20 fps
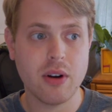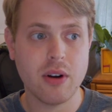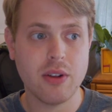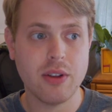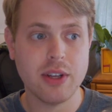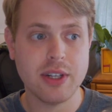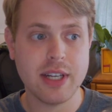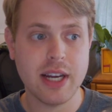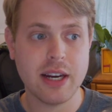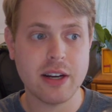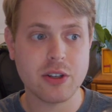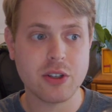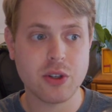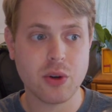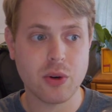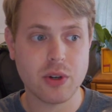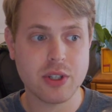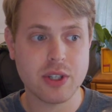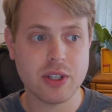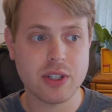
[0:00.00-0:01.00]
the data
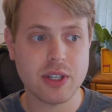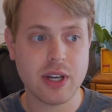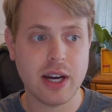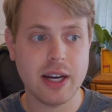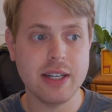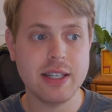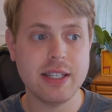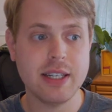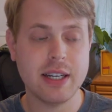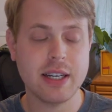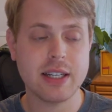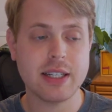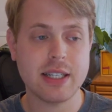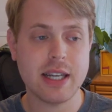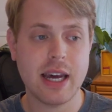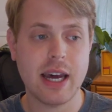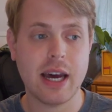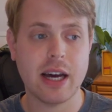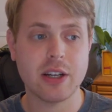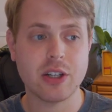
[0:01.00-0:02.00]
sources, I did
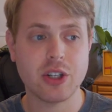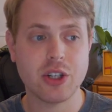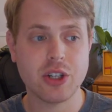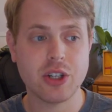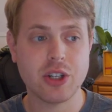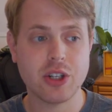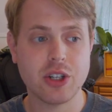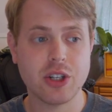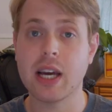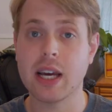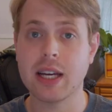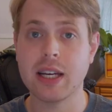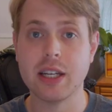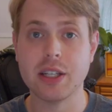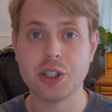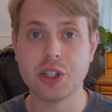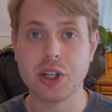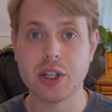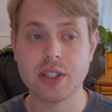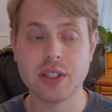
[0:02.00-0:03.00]
attach
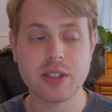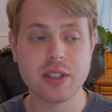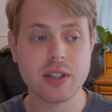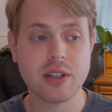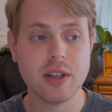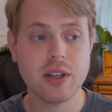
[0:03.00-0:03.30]
technicians